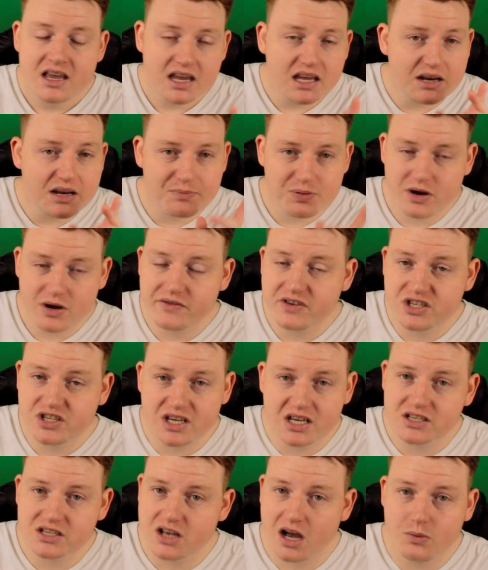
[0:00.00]
And in previous
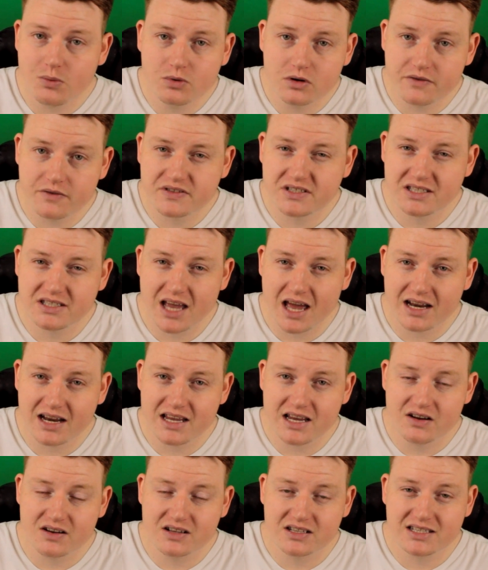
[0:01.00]
years, I would have sat
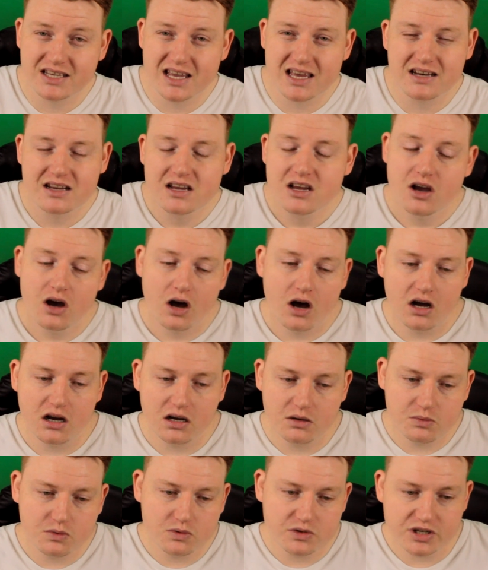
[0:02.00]
here and said,
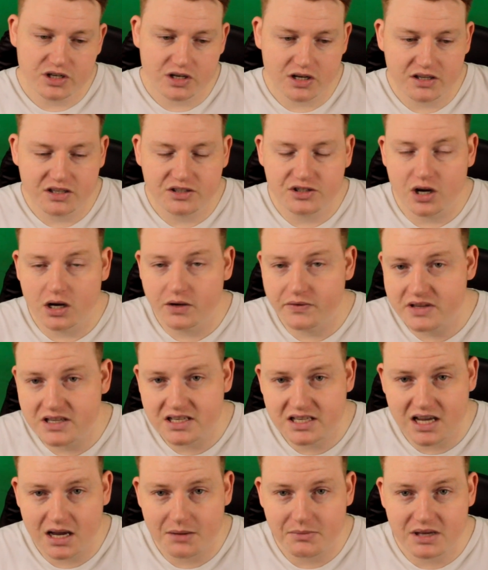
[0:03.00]
oh, well, you know, the
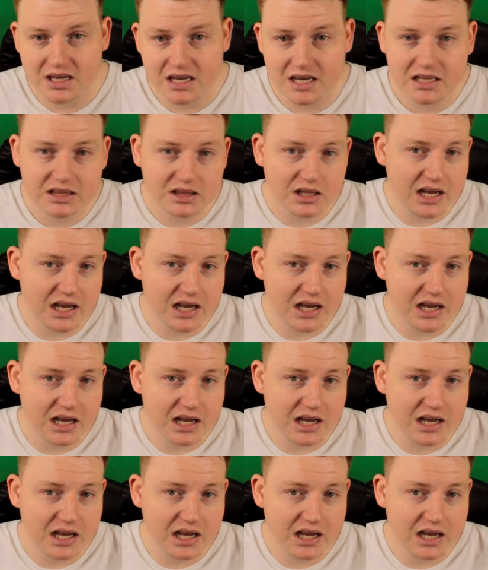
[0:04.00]
Dolphins coming in.